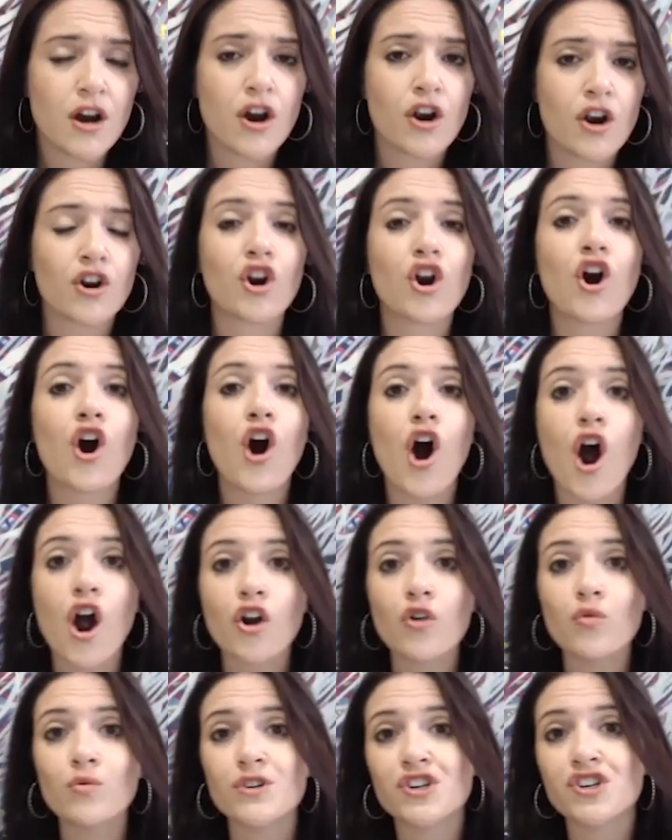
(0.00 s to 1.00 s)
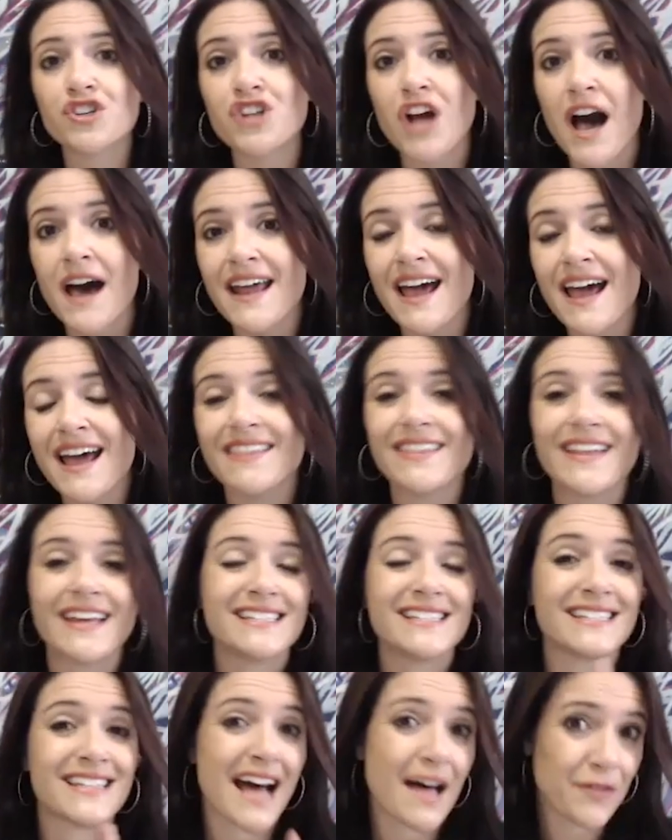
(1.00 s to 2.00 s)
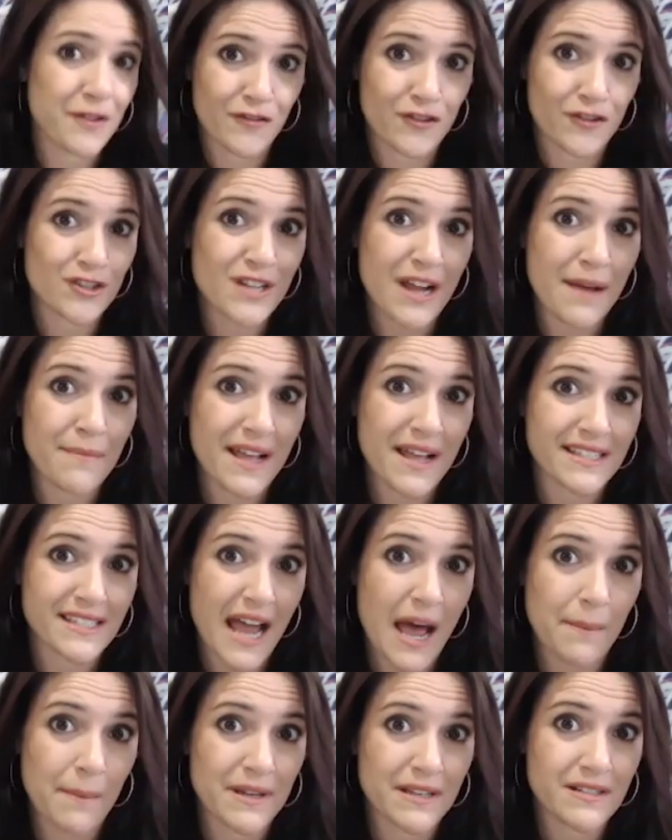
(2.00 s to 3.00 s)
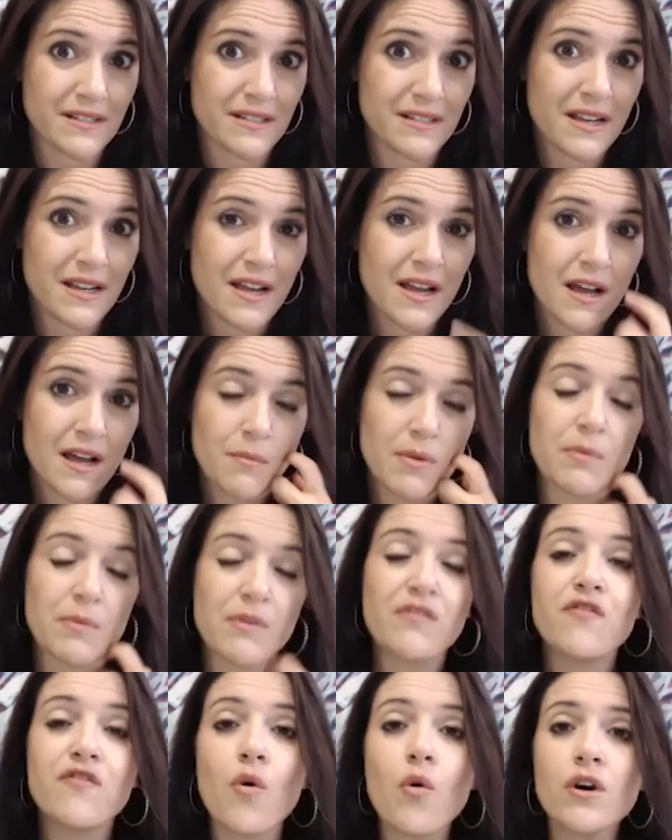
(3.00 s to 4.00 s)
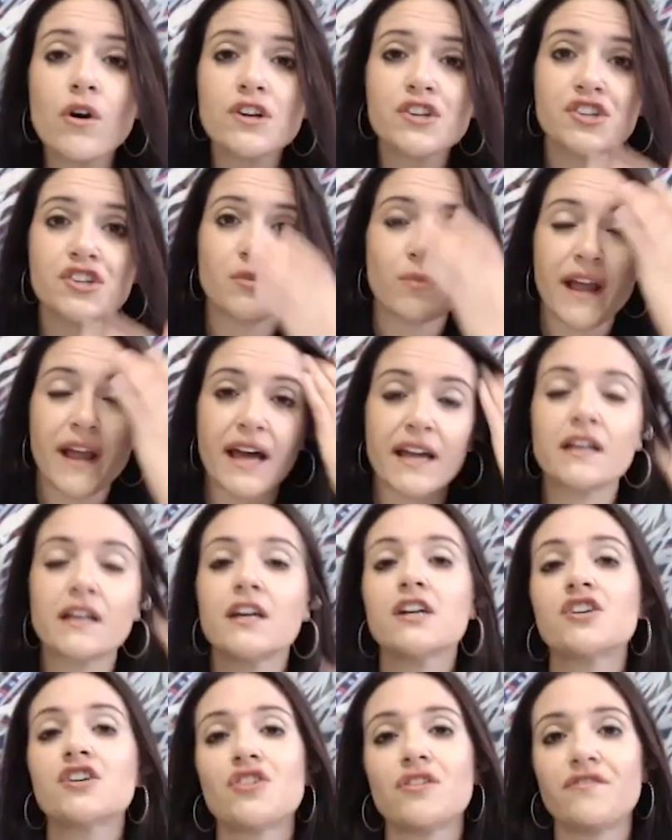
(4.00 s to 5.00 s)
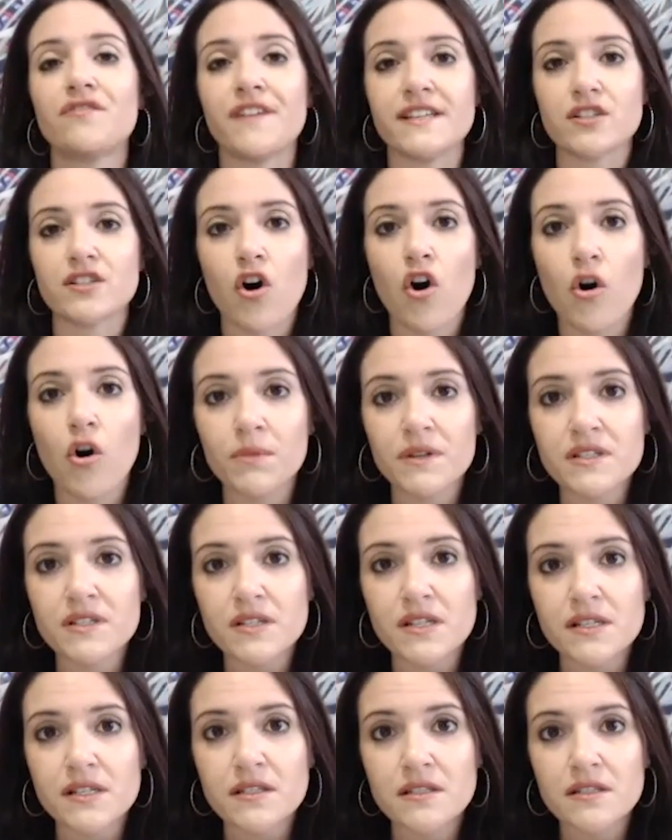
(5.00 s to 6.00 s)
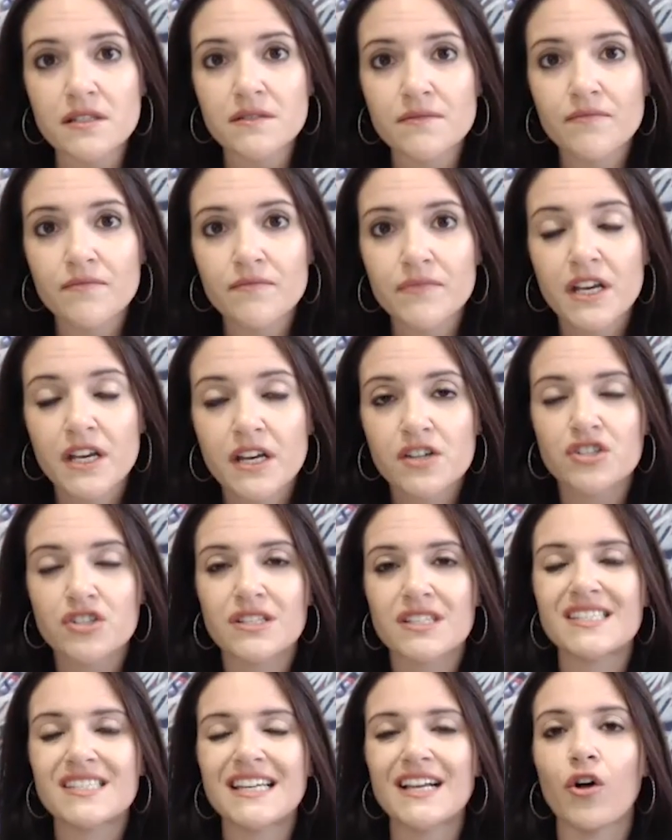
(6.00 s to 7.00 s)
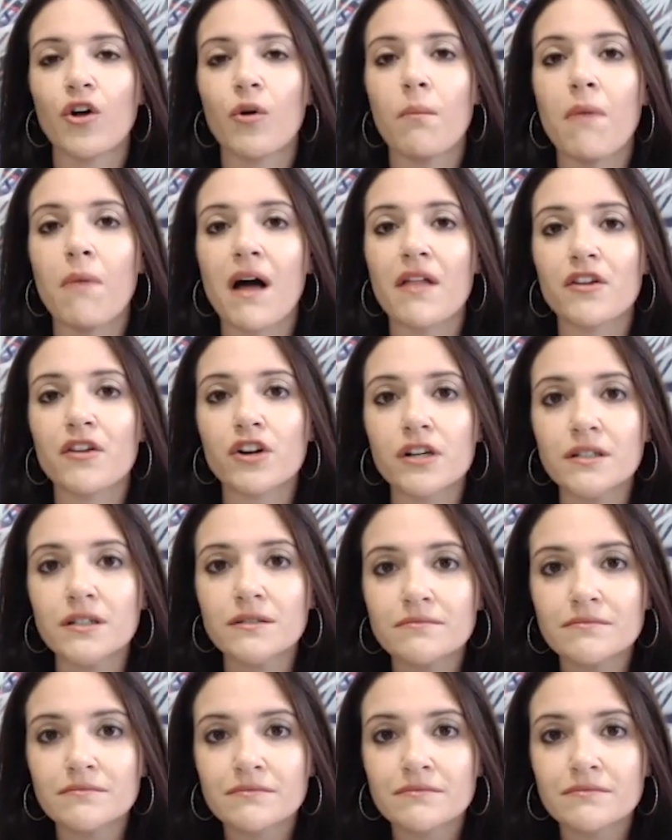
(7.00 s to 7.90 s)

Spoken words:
Her car was shot at, and that is not the first time that's happened. But before she ran, she had faced homelessness. She's a single mother.